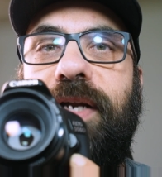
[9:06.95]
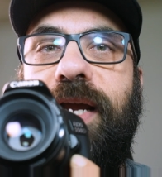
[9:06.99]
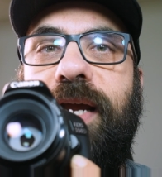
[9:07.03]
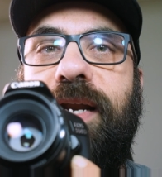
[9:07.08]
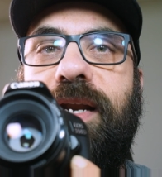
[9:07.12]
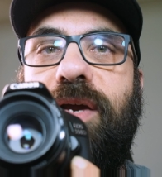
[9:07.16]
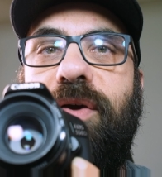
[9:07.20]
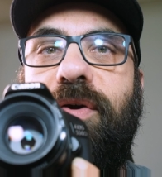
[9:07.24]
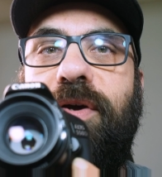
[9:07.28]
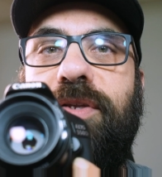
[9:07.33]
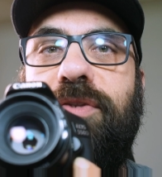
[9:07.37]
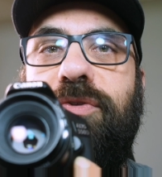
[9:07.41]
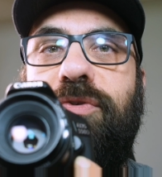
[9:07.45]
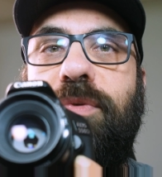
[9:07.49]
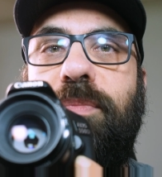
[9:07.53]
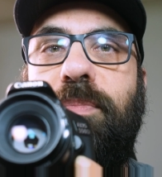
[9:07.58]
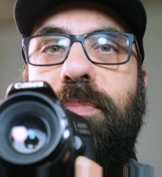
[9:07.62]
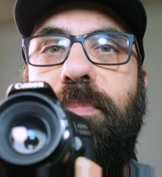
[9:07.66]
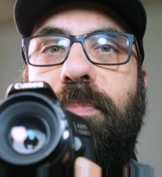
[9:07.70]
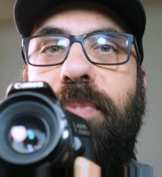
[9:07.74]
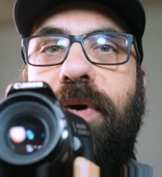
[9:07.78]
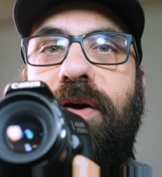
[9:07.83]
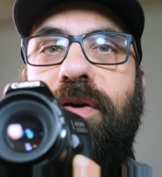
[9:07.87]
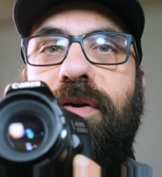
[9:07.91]
and I'm going to
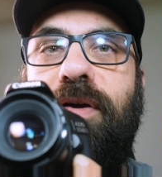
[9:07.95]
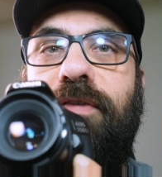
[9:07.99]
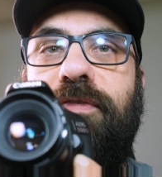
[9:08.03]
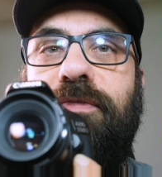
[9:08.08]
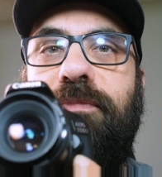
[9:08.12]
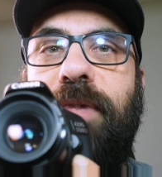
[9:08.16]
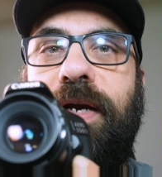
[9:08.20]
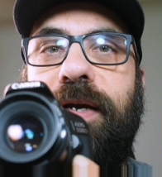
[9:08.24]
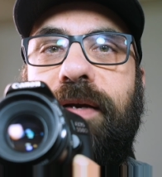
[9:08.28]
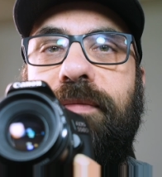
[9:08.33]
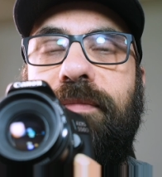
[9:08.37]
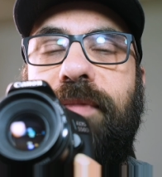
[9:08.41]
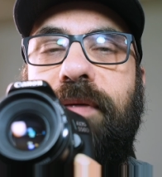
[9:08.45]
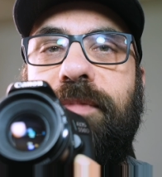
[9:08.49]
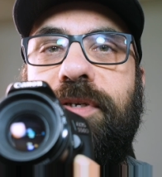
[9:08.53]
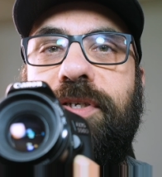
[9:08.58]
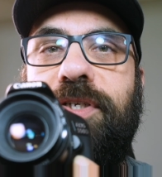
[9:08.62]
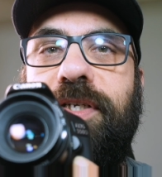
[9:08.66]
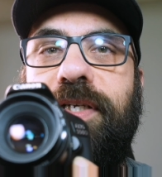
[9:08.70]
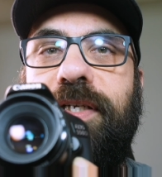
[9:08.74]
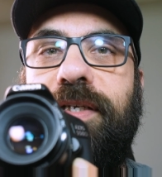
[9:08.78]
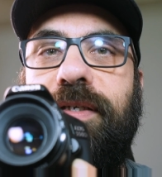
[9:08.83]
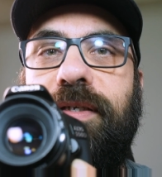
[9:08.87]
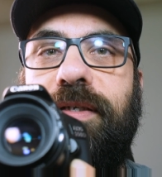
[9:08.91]
power off my
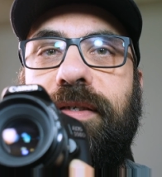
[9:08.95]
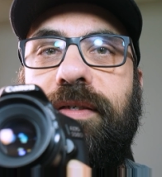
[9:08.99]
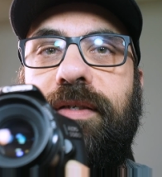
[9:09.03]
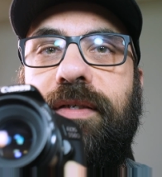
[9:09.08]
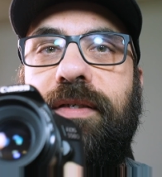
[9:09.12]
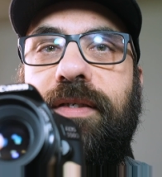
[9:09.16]
machine,